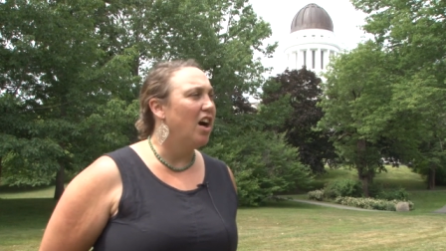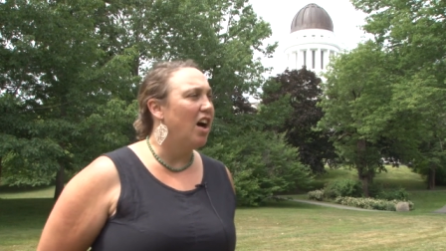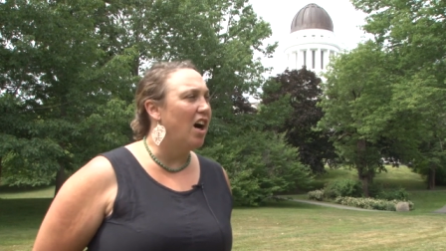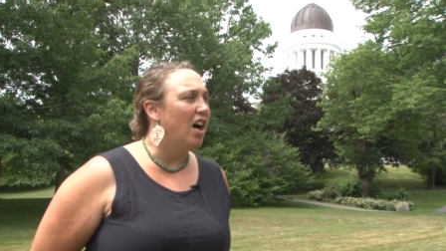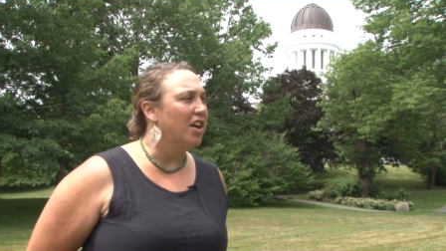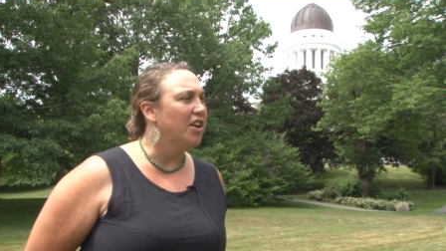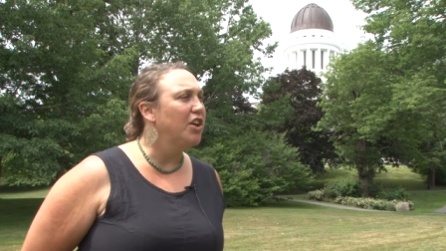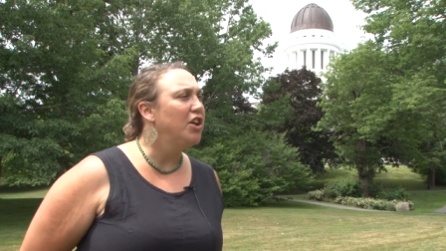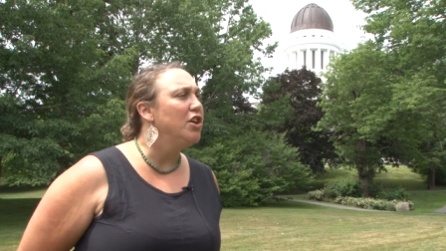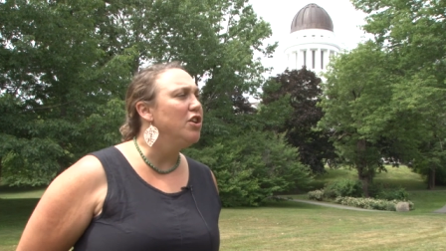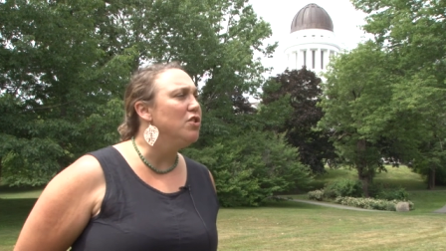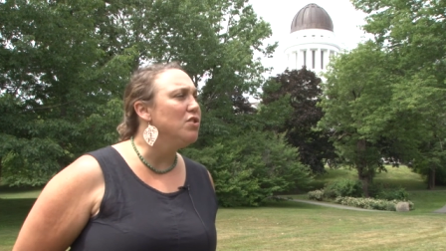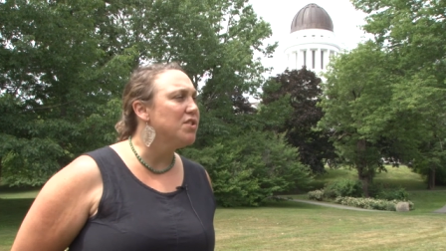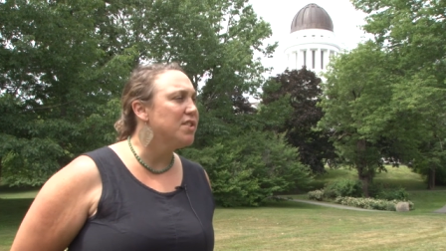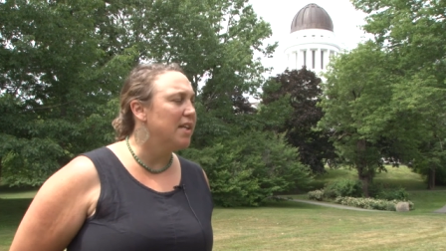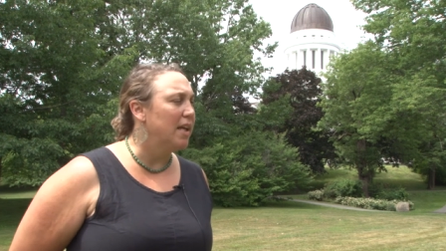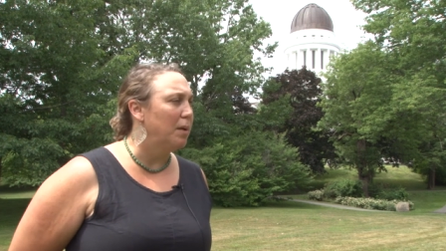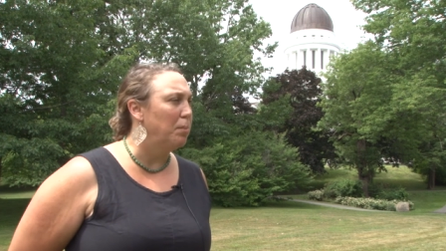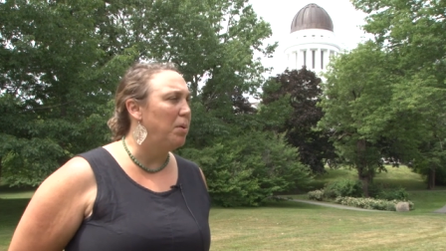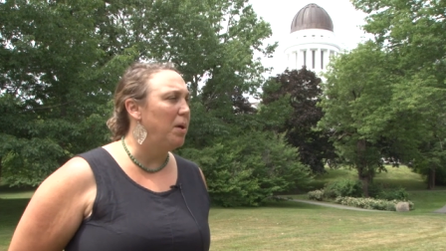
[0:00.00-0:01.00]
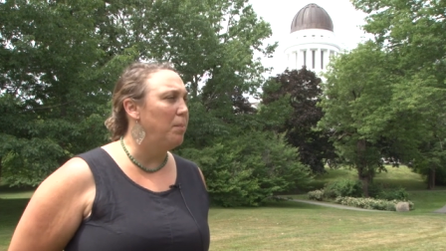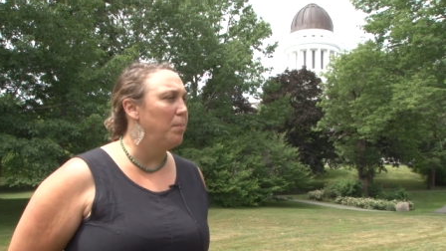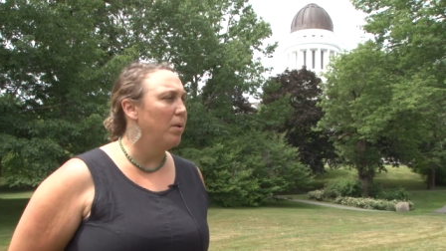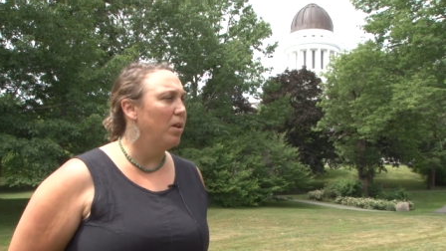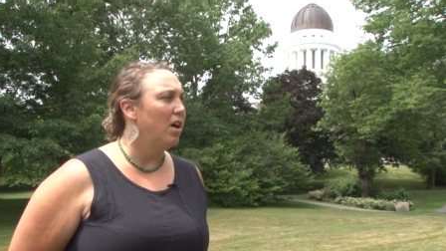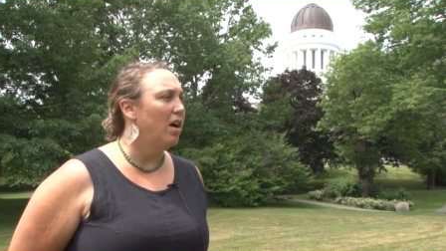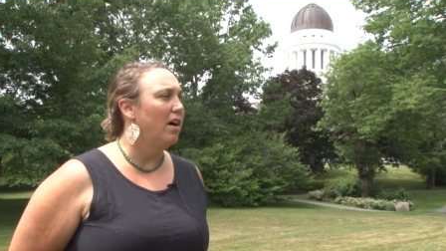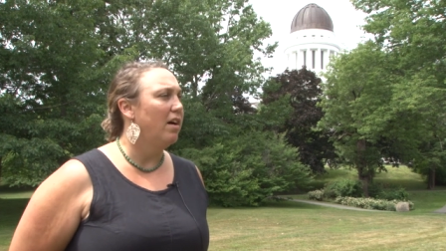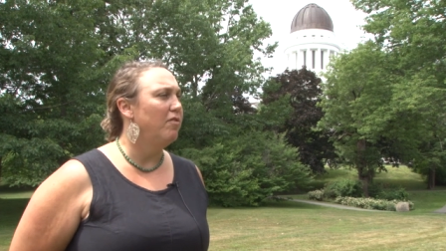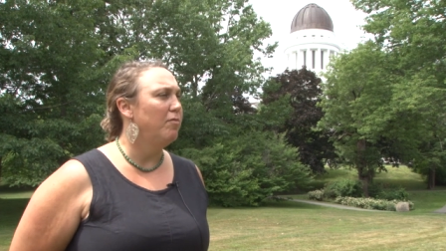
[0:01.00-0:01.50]
accusing
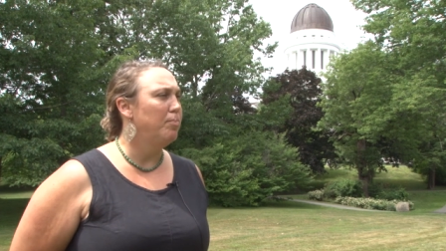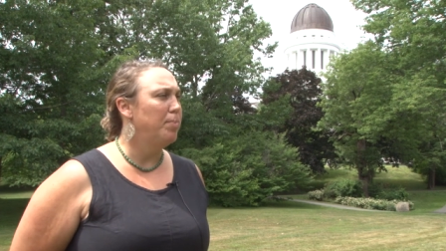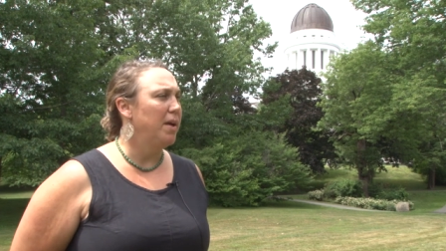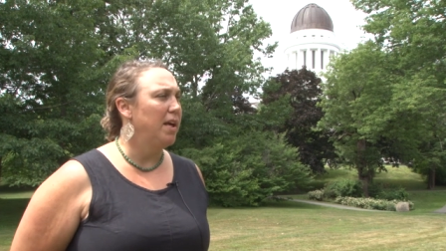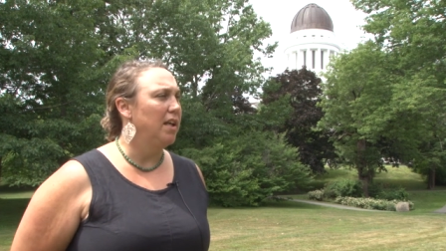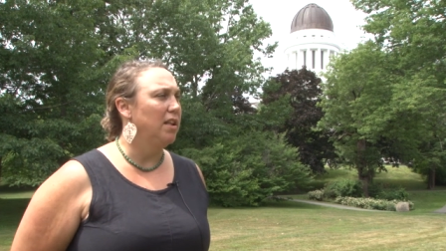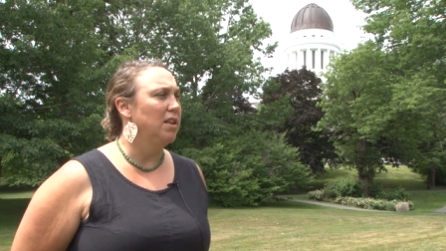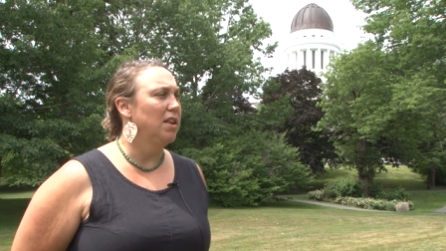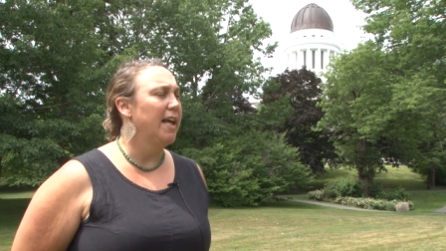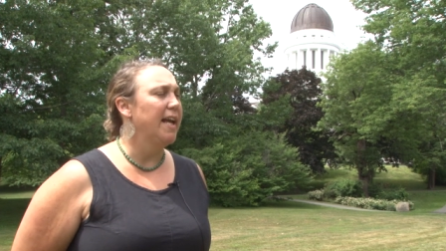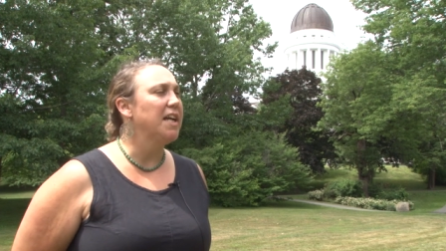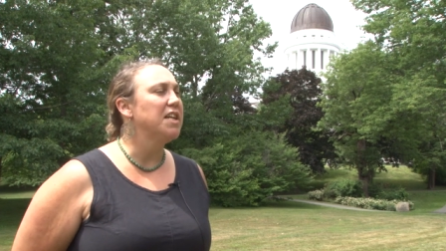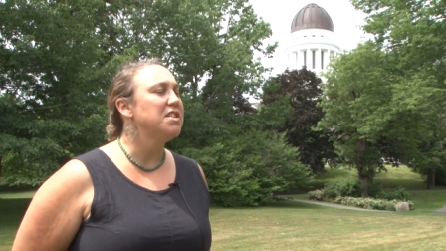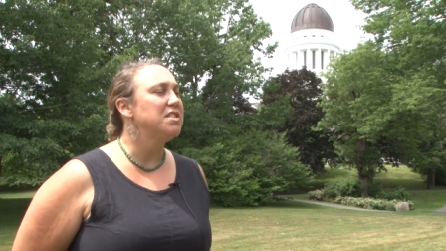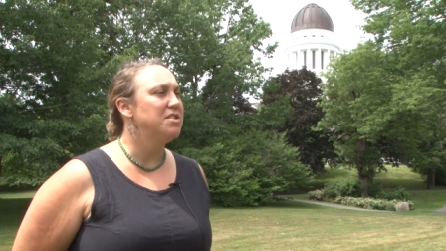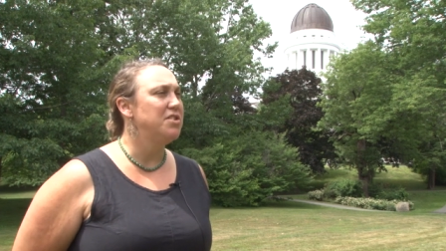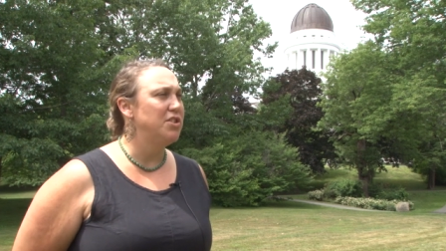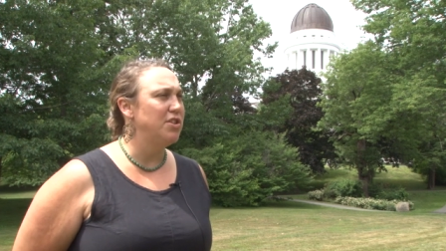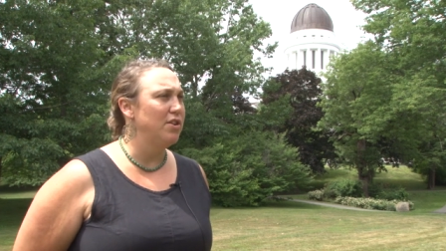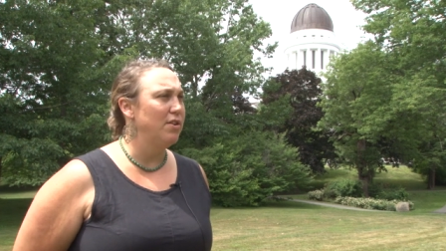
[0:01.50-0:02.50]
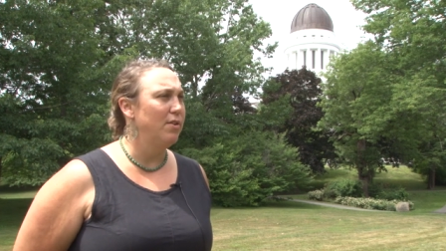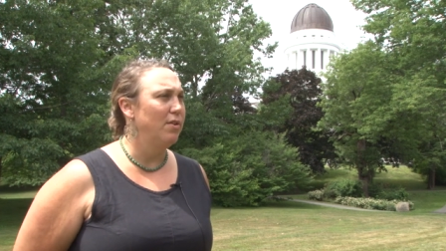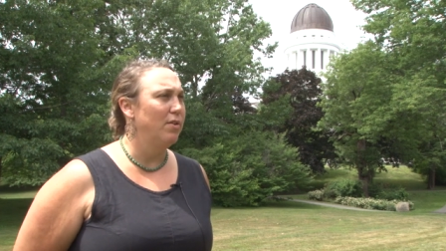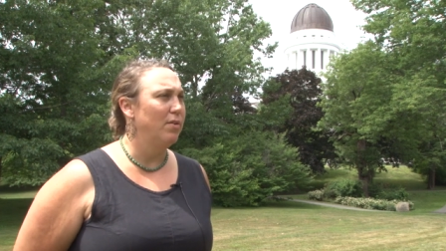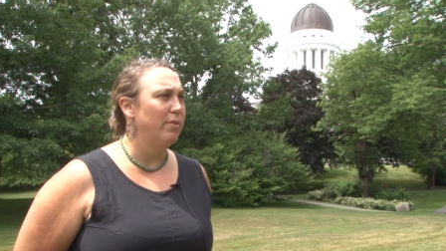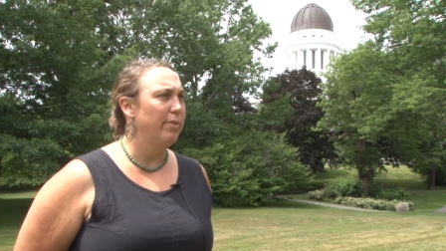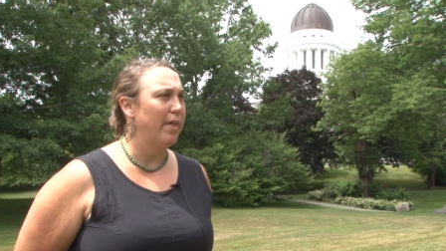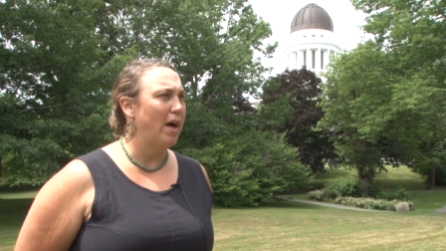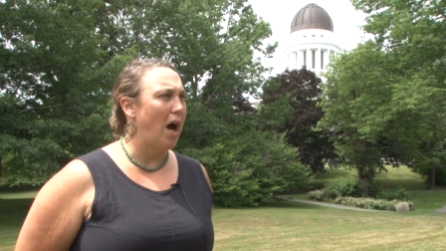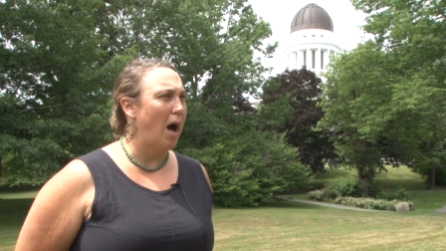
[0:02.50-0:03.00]
people of being linked
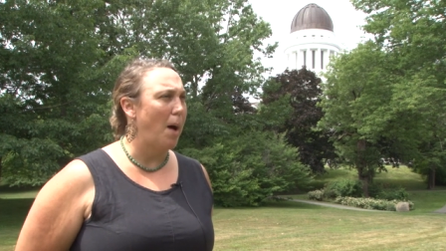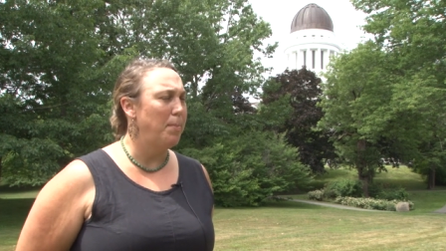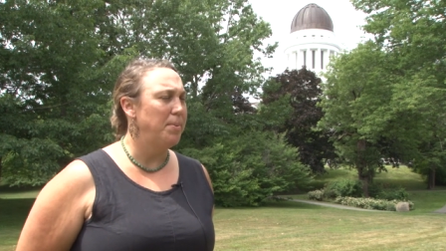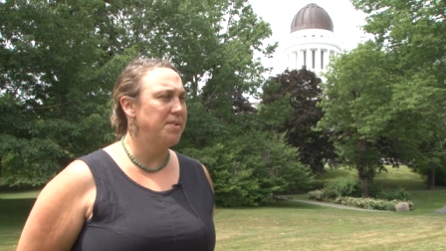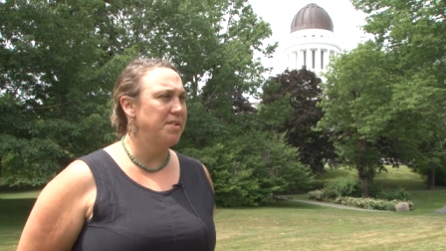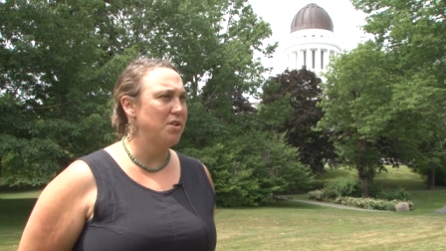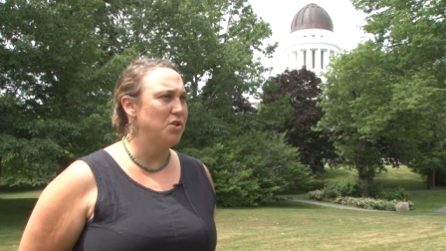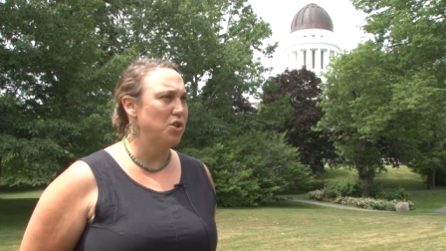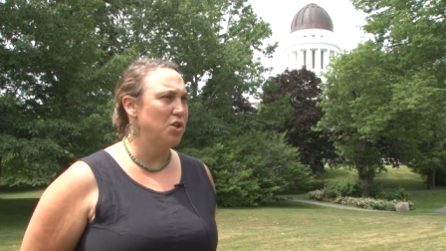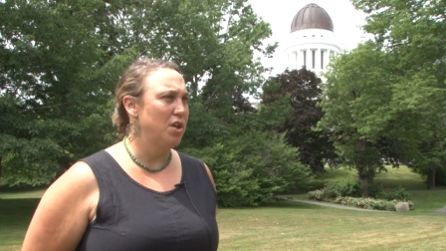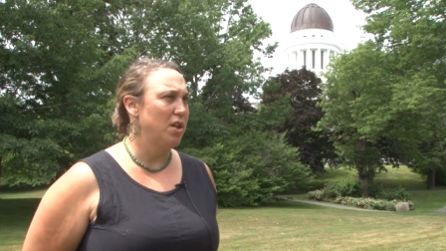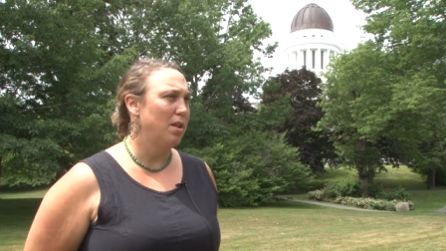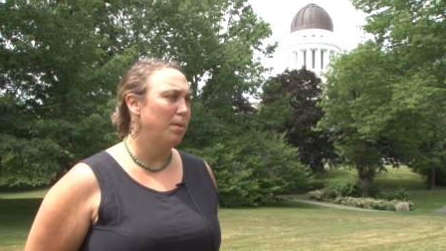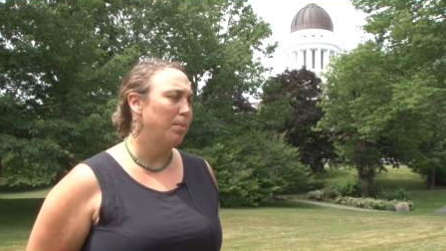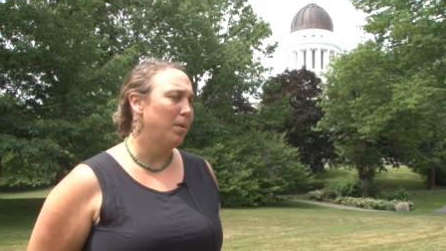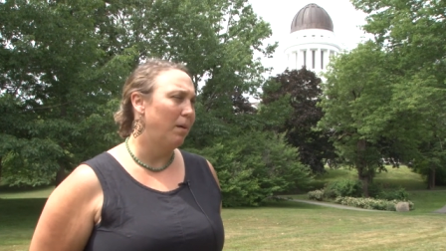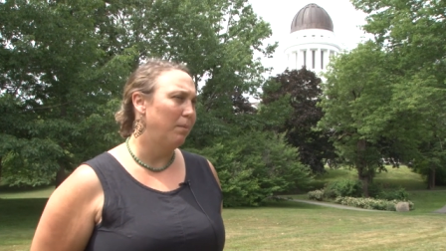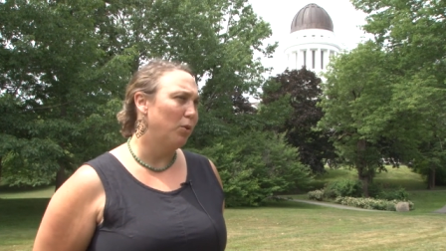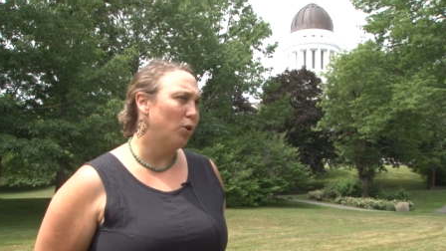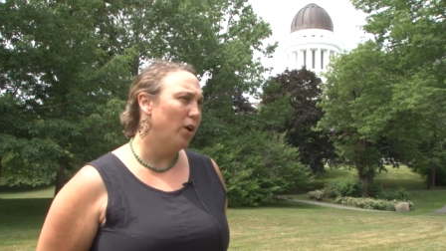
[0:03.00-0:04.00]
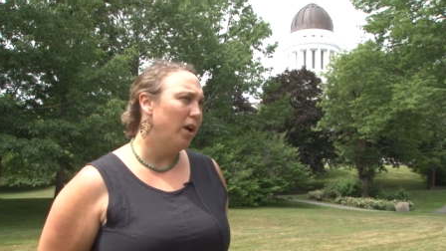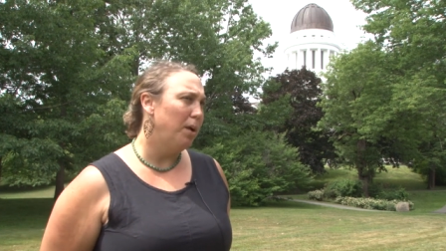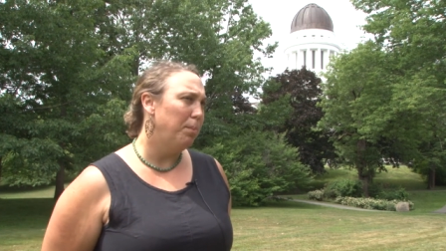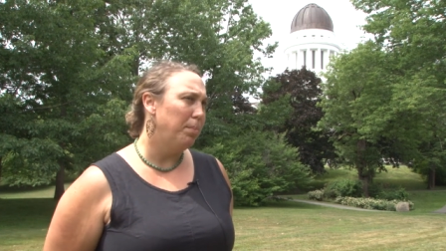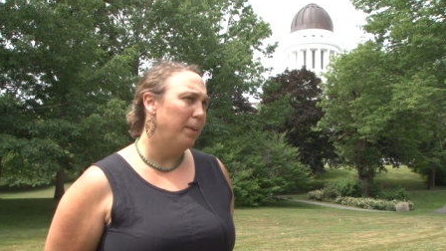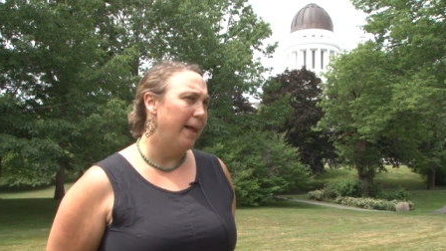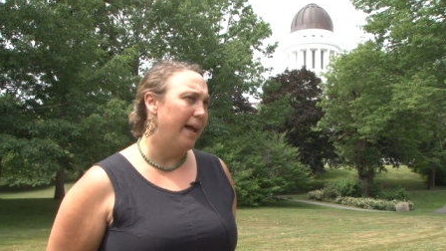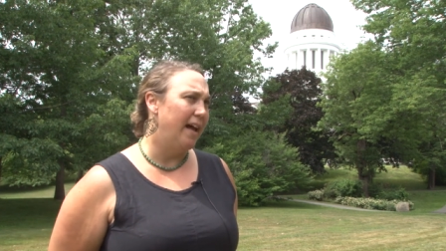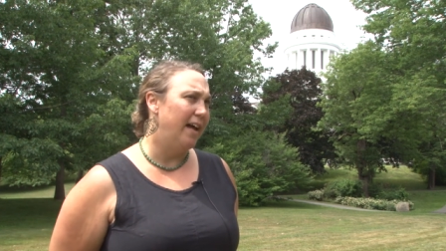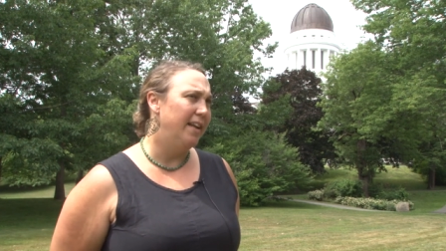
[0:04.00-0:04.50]
to the opposition to the Plum Creek
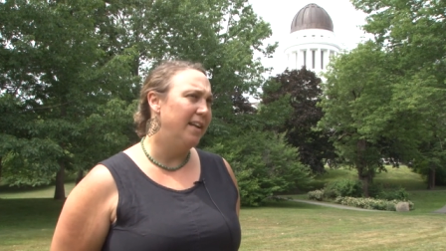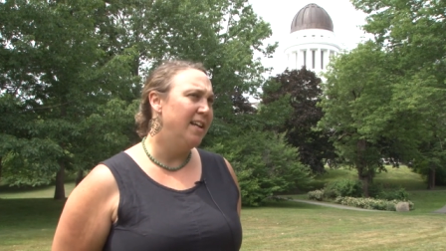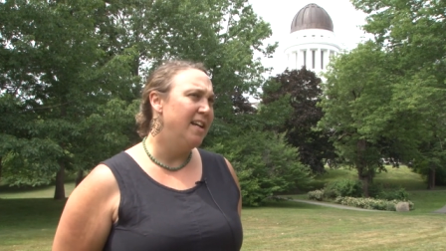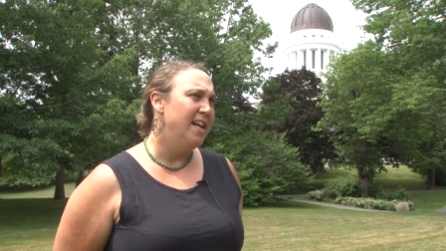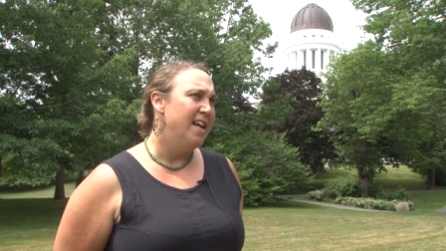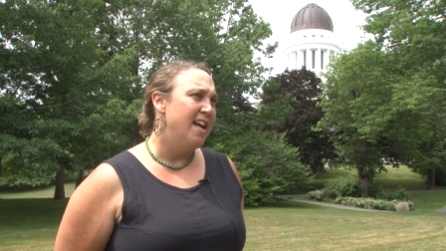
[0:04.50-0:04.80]
plan